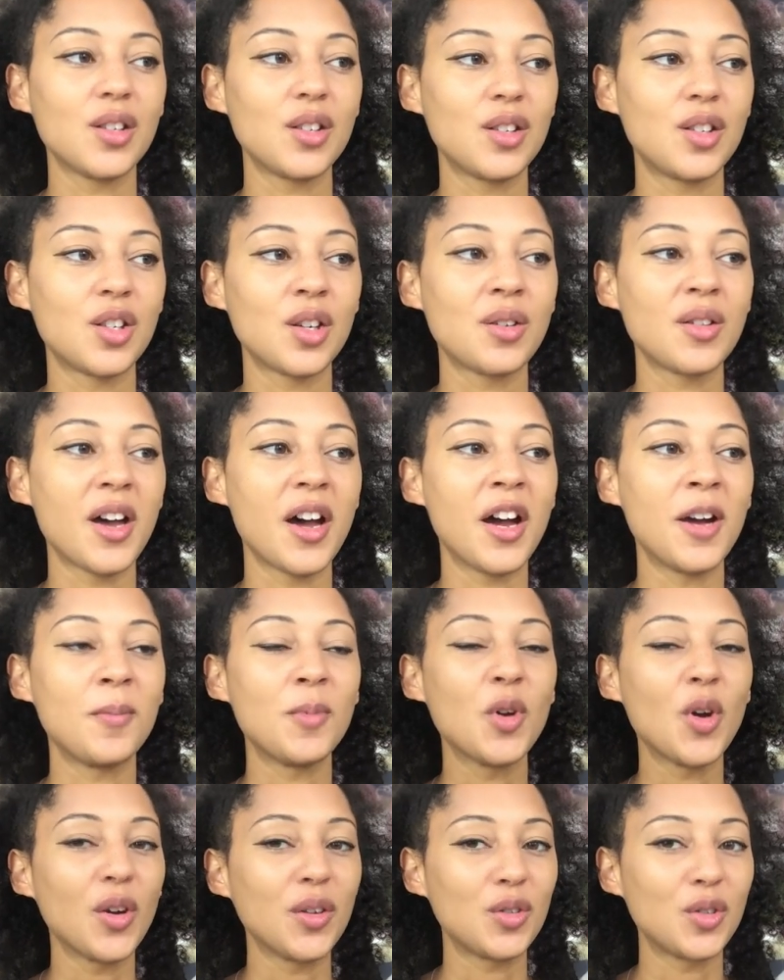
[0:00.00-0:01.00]
so that I'm
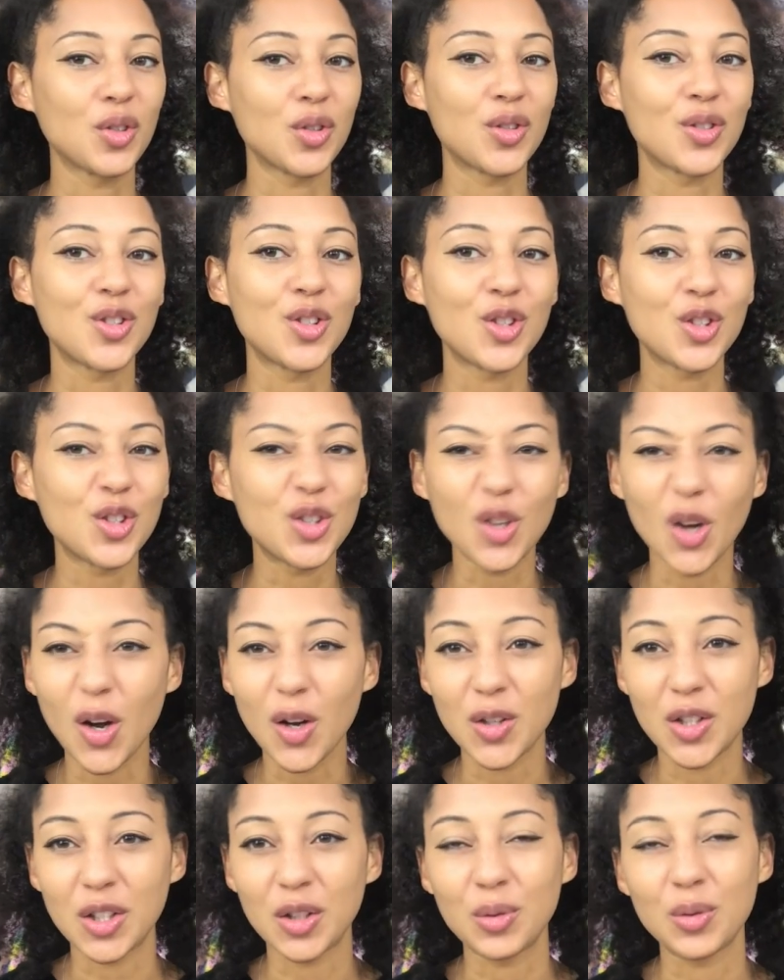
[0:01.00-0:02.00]
not just
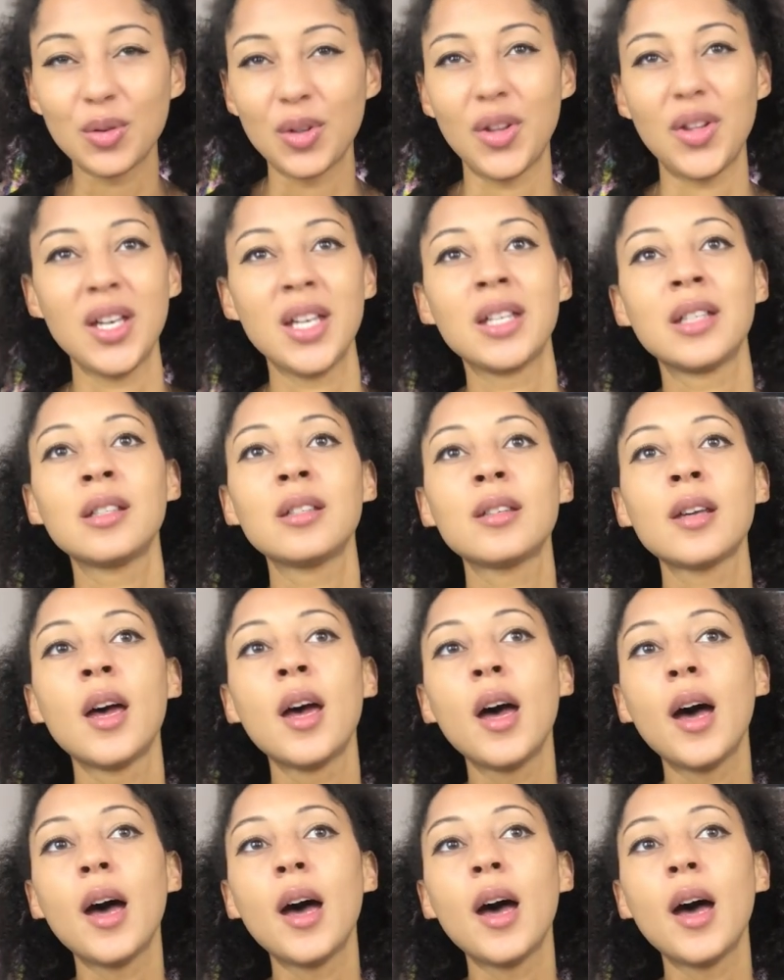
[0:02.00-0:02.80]
starting all the things.